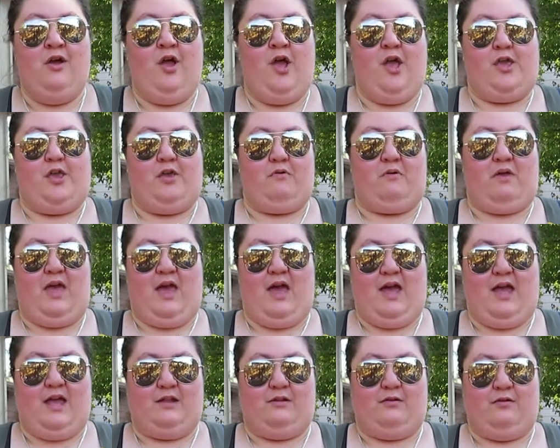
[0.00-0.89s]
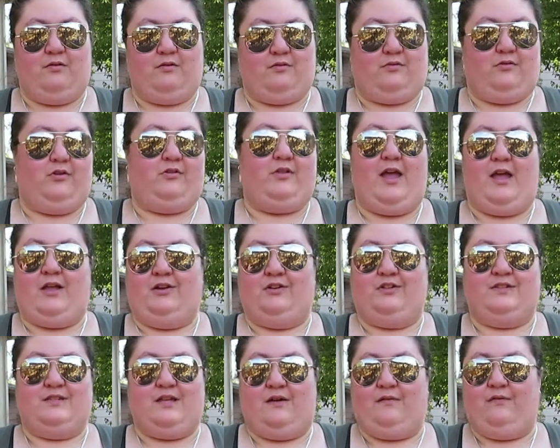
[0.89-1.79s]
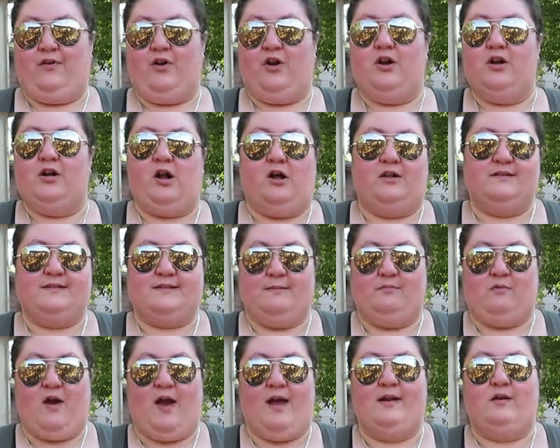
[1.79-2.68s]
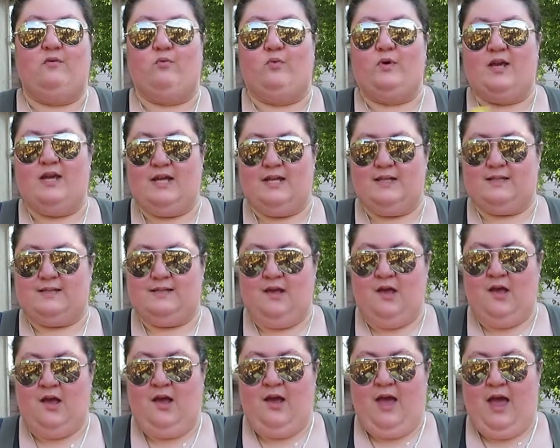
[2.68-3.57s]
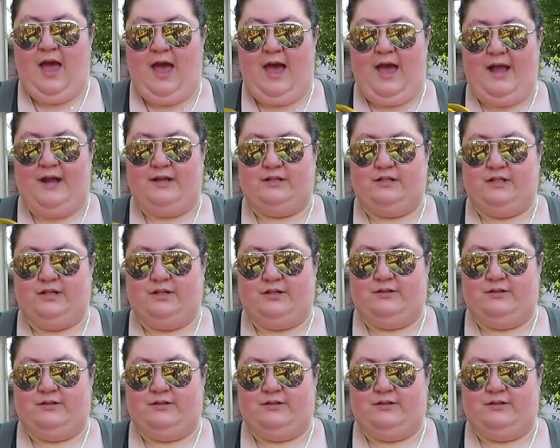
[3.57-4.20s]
You can get yourself hurt on some kind of weeds, and